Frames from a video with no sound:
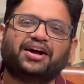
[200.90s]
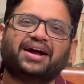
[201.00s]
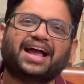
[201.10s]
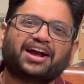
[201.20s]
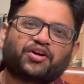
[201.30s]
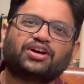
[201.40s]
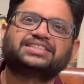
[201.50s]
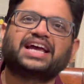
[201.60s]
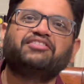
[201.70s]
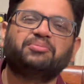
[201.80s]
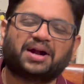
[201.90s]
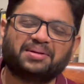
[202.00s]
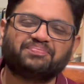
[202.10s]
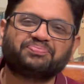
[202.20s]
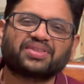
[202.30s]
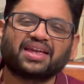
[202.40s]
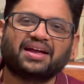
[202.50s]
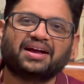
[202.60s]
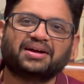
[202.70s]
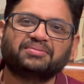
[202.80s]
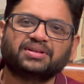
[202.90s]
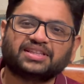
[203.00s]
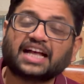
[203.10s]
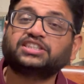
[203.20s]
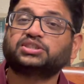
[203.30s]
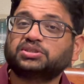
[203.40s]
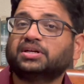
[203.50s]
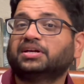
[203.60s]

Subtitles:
across everybody. That's